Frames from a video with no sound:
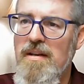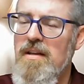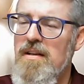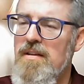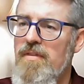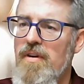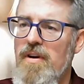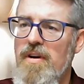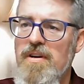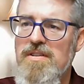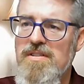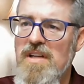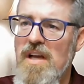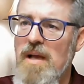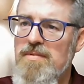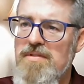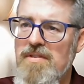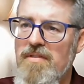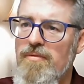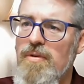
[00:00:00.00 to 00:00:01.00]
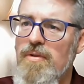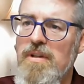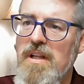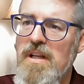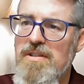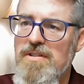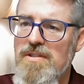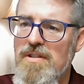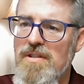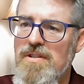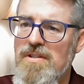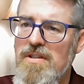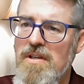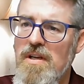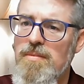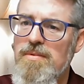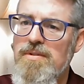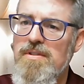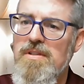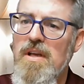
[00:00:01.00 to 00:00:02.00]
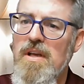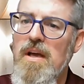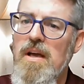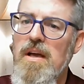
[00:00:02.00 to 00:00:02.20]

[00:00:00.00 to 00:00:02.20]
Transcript: In various types of relationships.